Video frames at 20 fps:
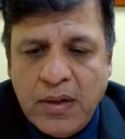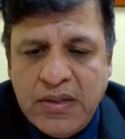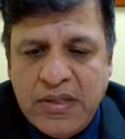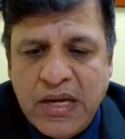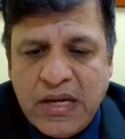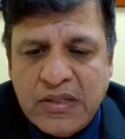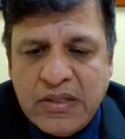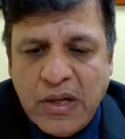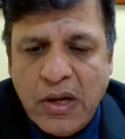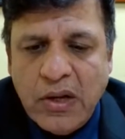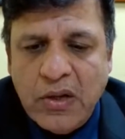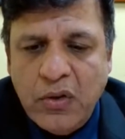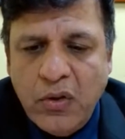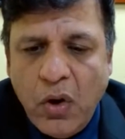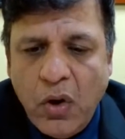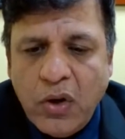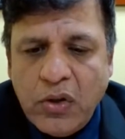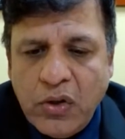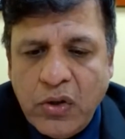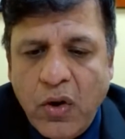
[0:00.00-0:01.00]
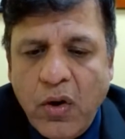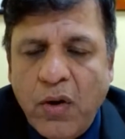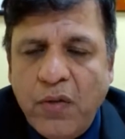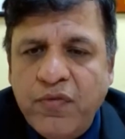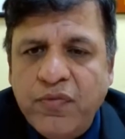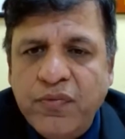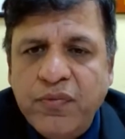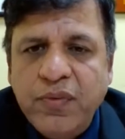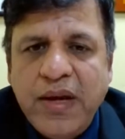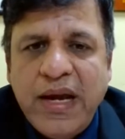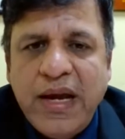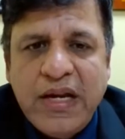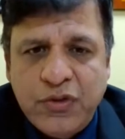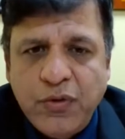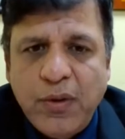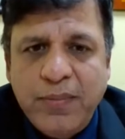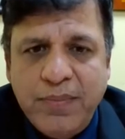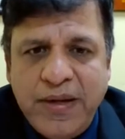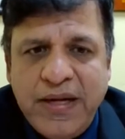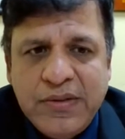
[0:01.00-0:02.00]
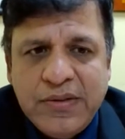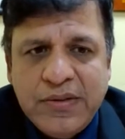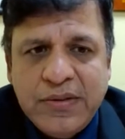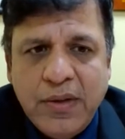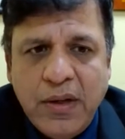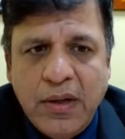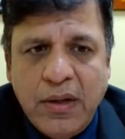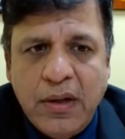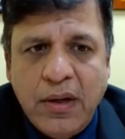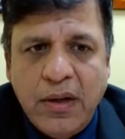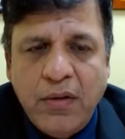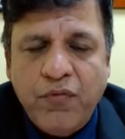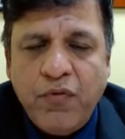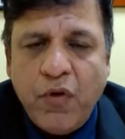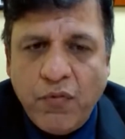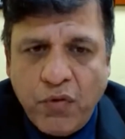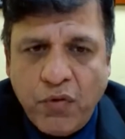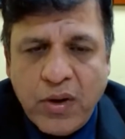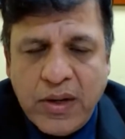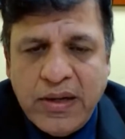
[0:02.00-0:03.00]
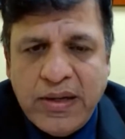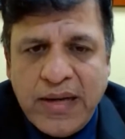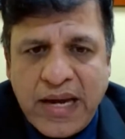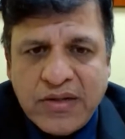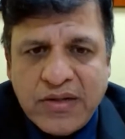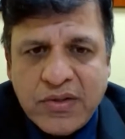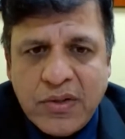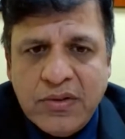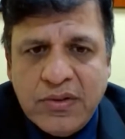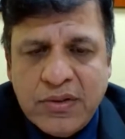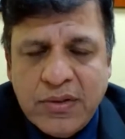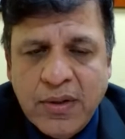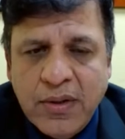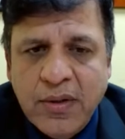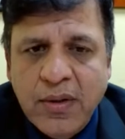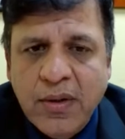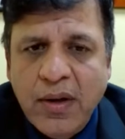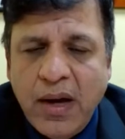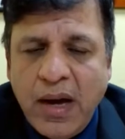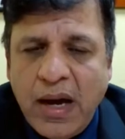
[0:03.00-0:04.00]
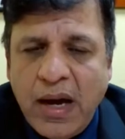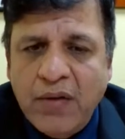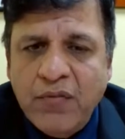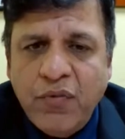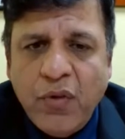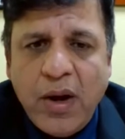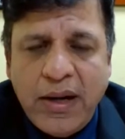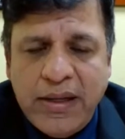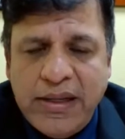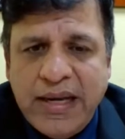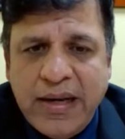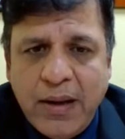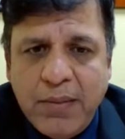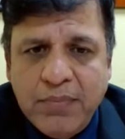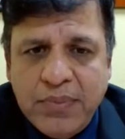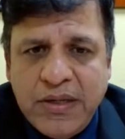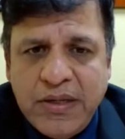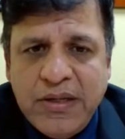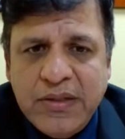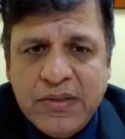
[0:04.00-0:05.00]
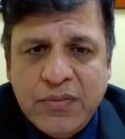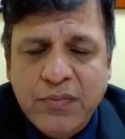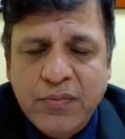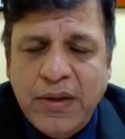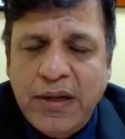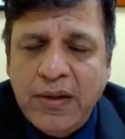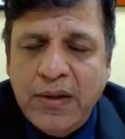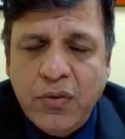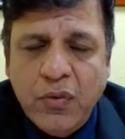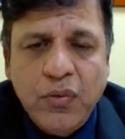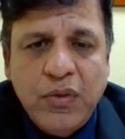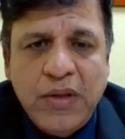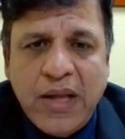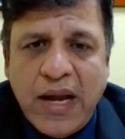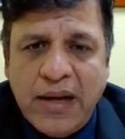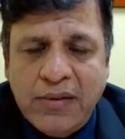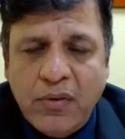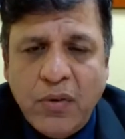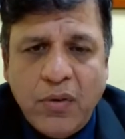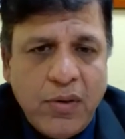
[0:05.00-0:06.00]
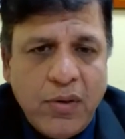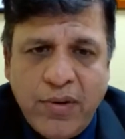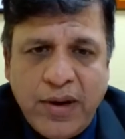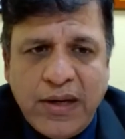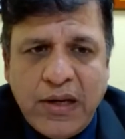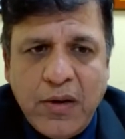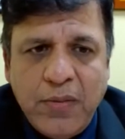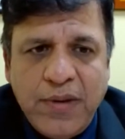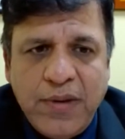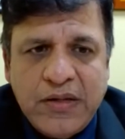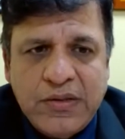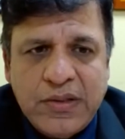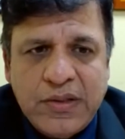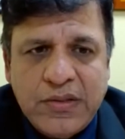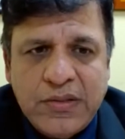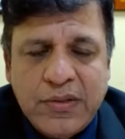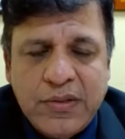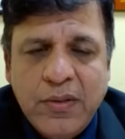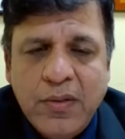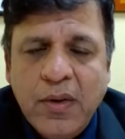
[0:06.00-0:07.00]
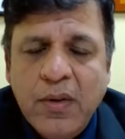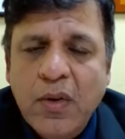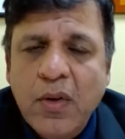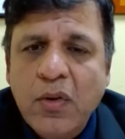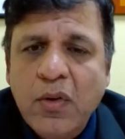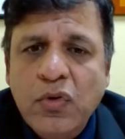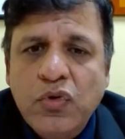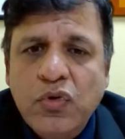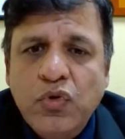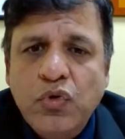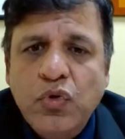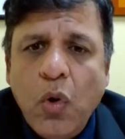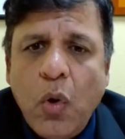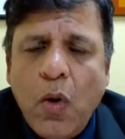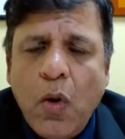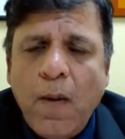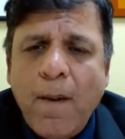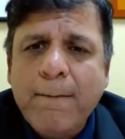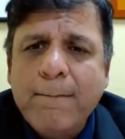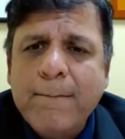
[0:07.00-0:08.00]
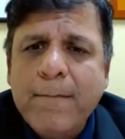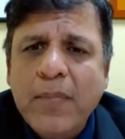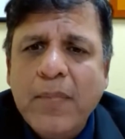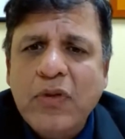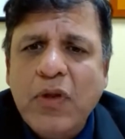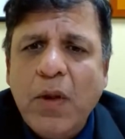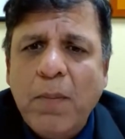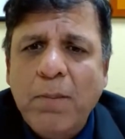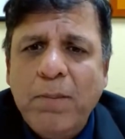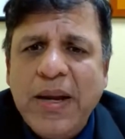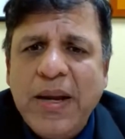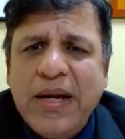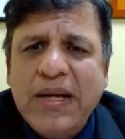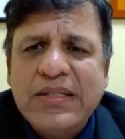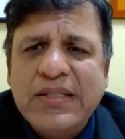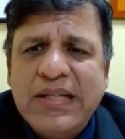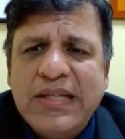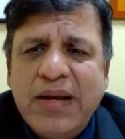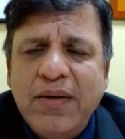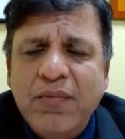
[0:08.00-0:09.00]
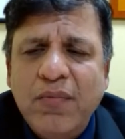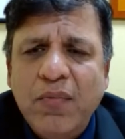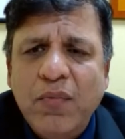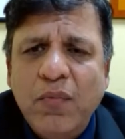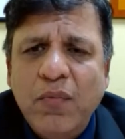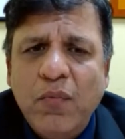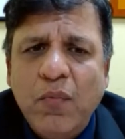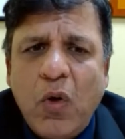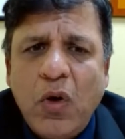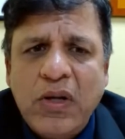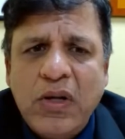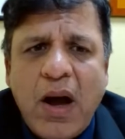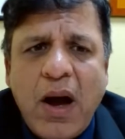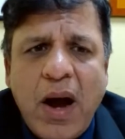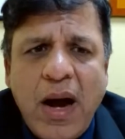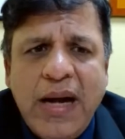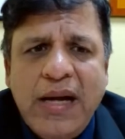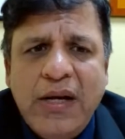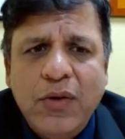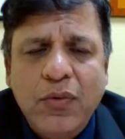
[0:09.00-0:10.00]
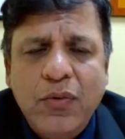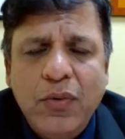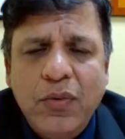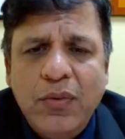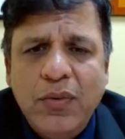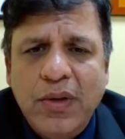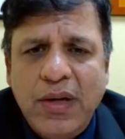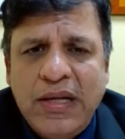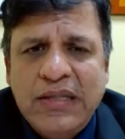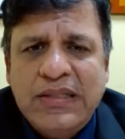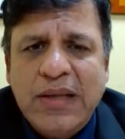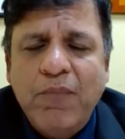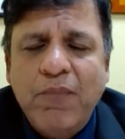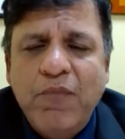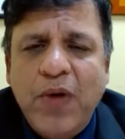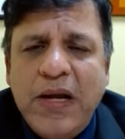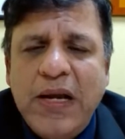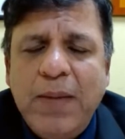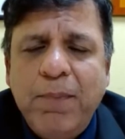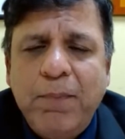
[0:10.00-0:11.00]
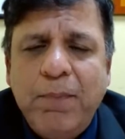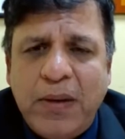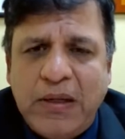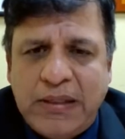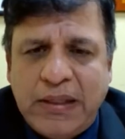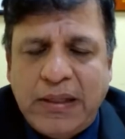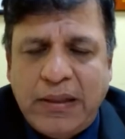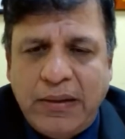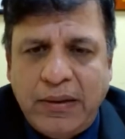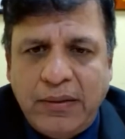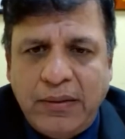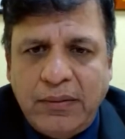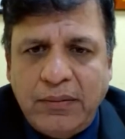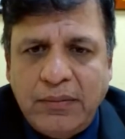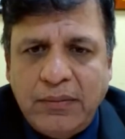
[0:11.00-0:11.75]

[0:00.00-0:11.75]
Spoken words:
does a lot of H1Bs for foreign nationals and for IT companies. We do that on a regular basis. So the biggest thing what I do is I'm very particular